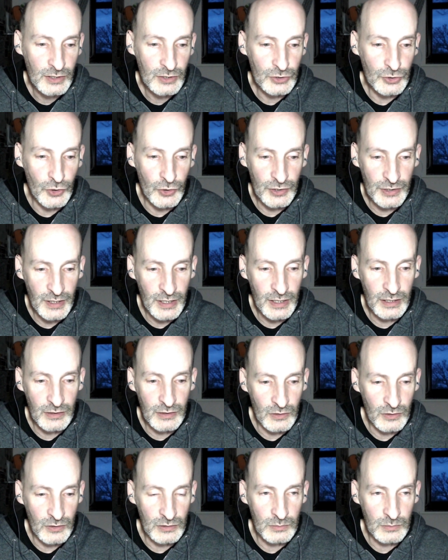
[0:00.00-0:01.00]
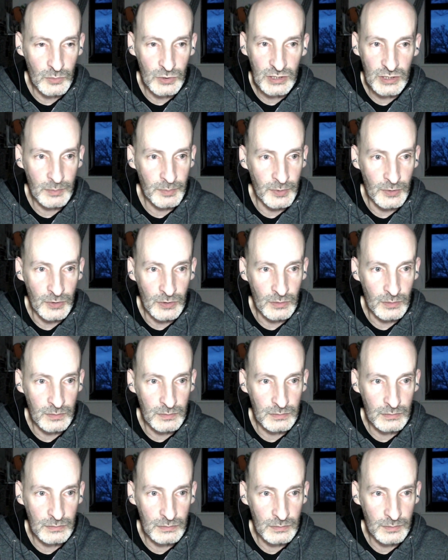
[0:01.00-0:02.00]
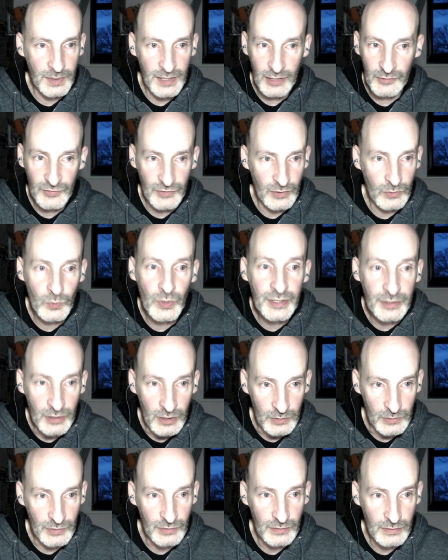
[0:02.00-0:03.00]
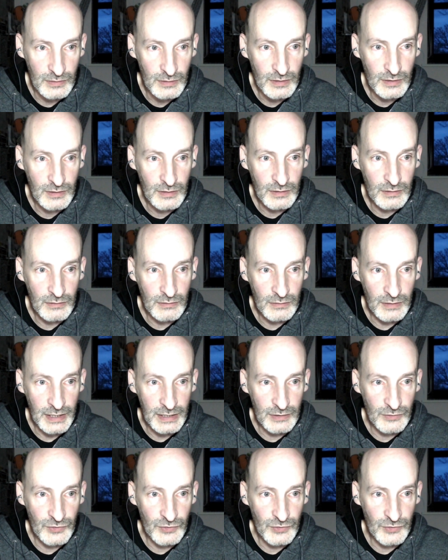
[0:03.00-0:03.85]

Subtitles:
logged in on multiple browser windows, right?